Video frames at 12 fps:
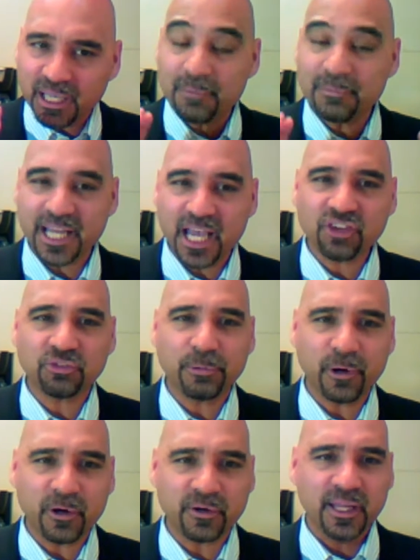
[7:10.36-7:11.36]
way for
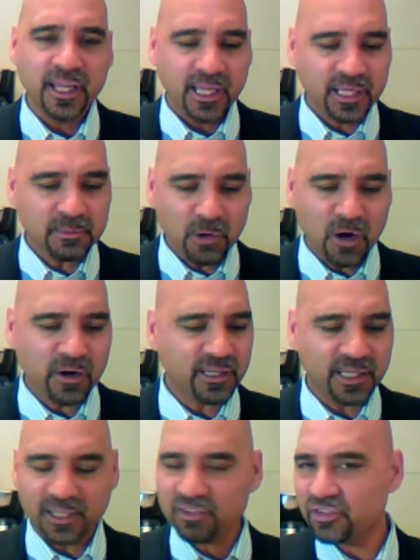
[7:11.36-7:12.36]
you to really
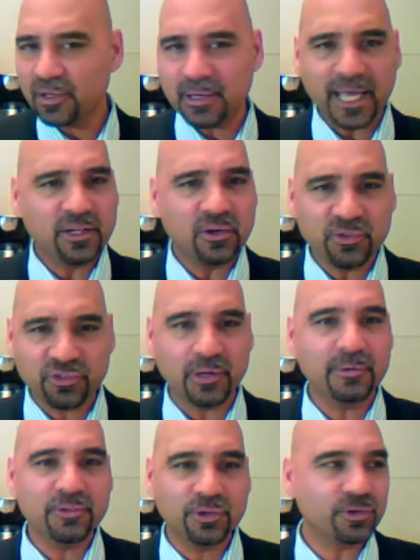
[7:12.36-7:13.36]
become an expert
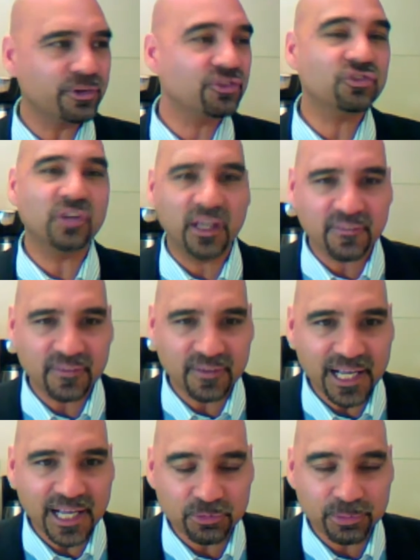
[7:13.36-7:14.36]
in marketing. And so
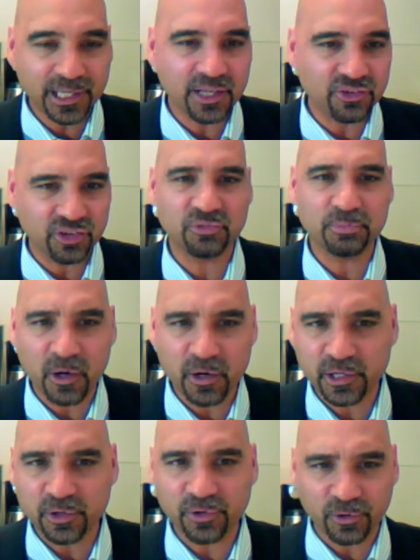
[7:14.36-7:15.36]
I know some of you are
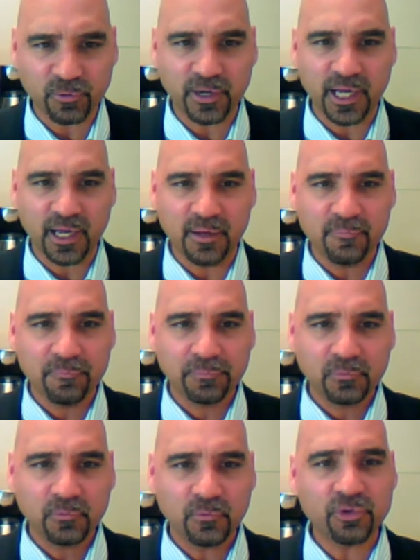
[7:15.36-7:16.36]
just taking the class
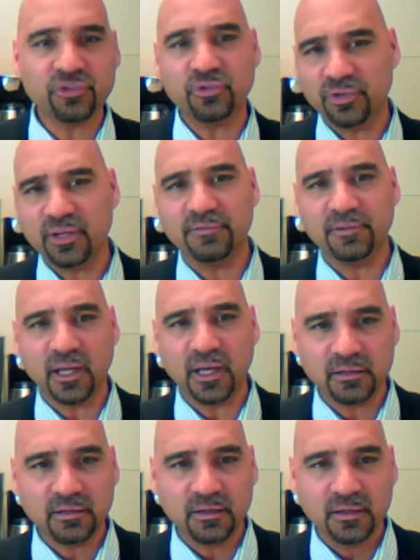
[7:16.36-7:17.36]
because it's part of your
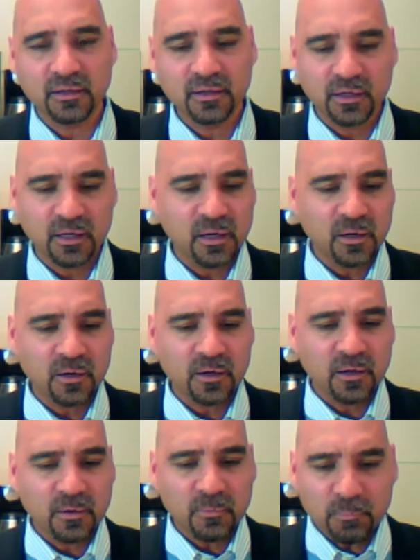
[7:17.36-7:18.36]
degree or
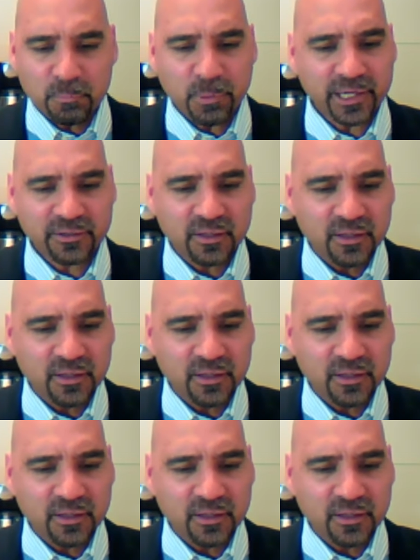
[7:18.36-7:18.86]
certificate.